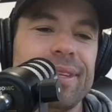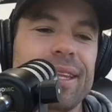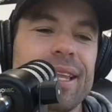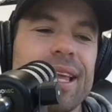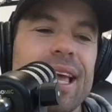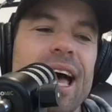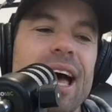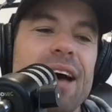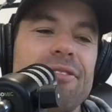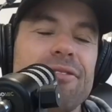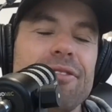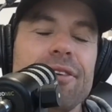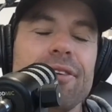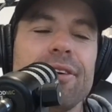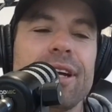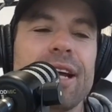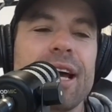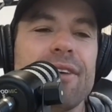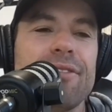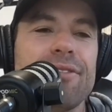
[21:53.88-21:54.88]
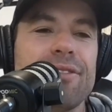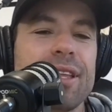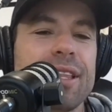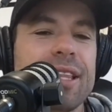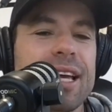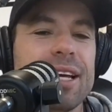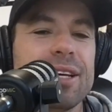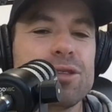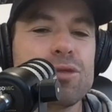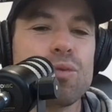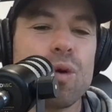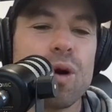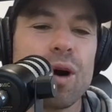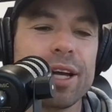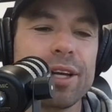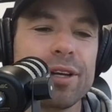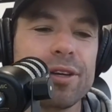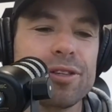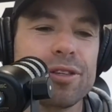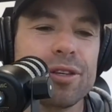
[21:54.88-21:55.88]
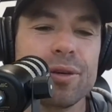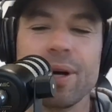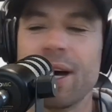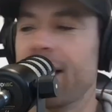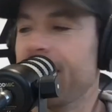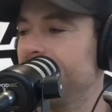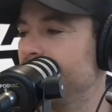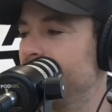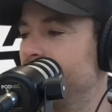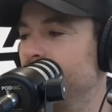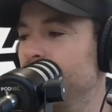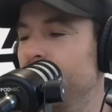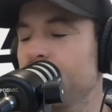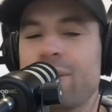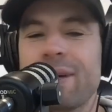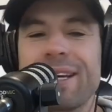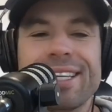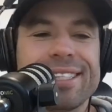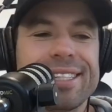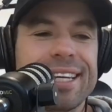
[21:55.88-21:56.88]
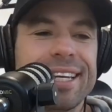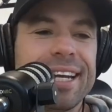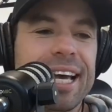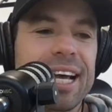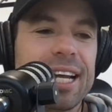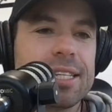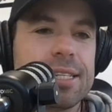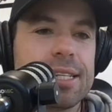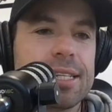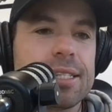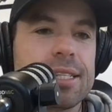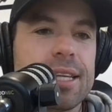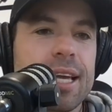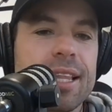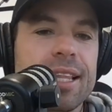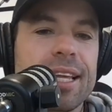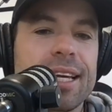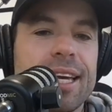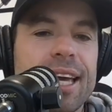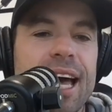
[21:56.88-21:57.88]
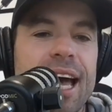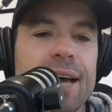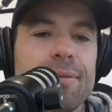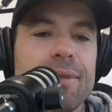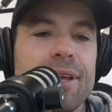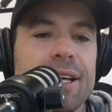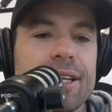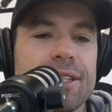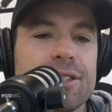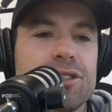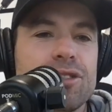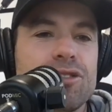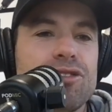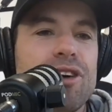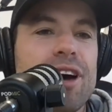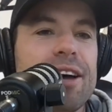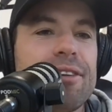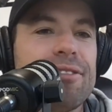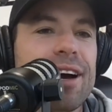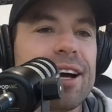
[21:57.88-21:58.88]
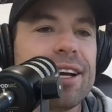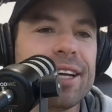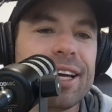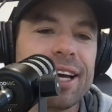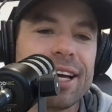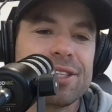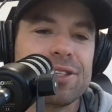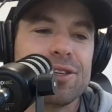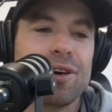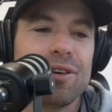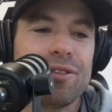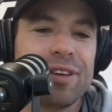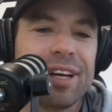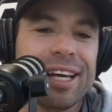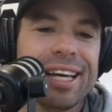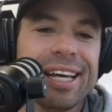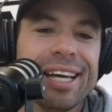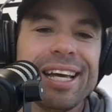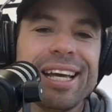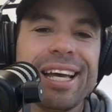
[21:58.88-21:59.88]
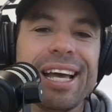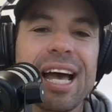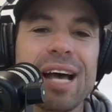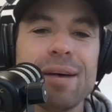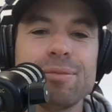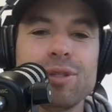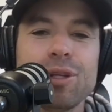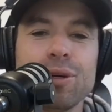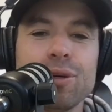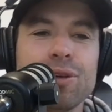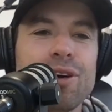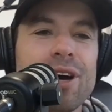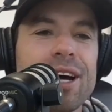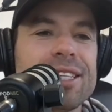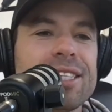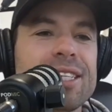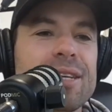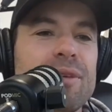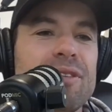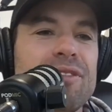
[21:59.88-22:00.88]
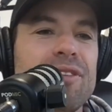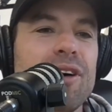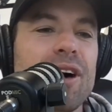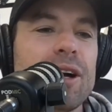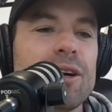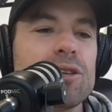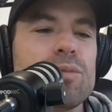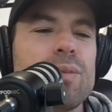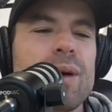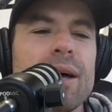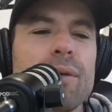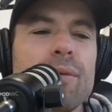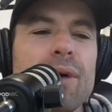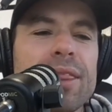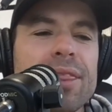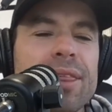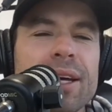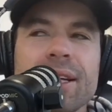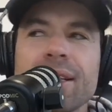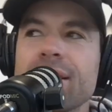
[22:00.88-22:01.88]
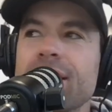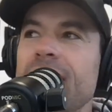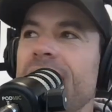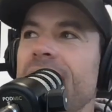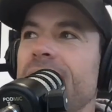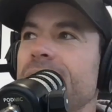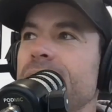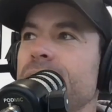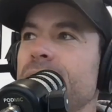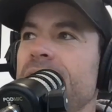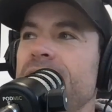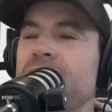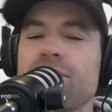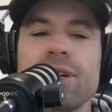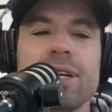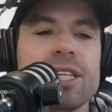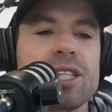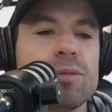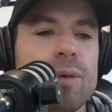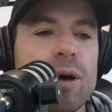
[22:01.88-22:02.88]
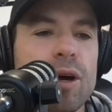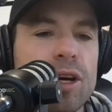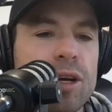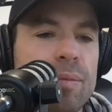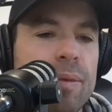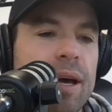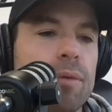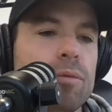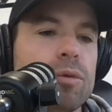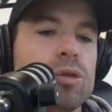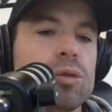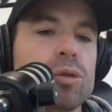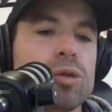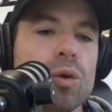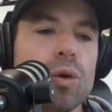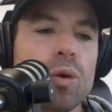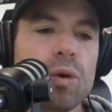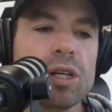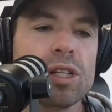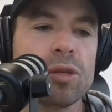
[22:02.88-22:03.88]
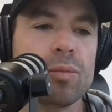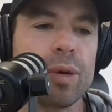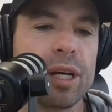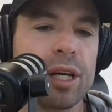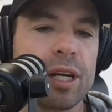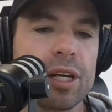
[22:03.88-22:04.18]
Nah, fair enough. And that is why you two are the two best analysts in the game. They're great rundowns of two great semi-finals. But one thing that we haven't really spoken about, which was always a big